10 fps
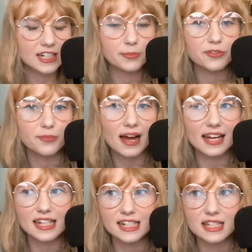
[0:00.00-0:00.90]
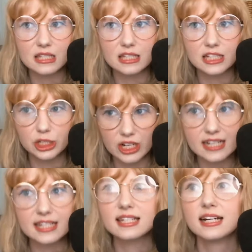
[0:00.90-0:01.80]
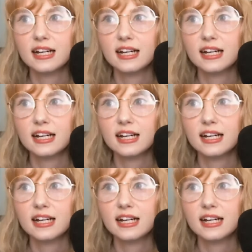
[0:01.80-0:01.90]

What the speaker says: to move back, it's just,